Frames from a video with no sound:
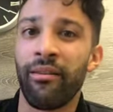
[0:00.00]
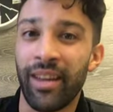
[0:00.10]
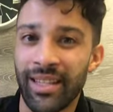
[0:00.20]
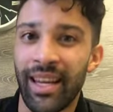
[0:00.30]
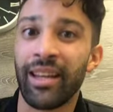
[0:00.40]
of
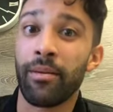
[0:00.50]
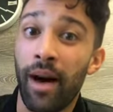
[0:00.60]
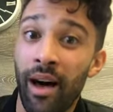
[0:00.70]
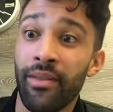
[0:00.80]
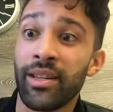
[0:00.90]
his kingdom
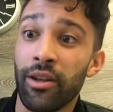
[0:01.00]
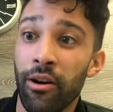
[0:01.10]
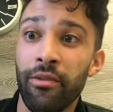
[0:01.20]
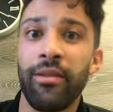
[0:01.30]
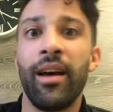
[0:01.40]
on this
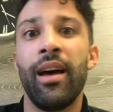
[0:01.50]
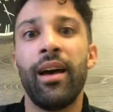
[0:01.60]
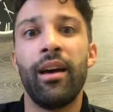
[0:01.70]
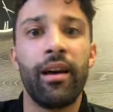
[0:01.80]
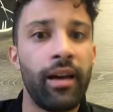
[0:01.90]
earth
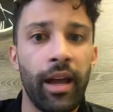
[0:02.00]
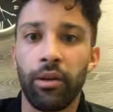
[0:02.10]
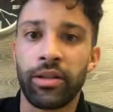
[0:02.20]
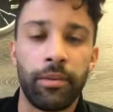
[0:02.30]
he'll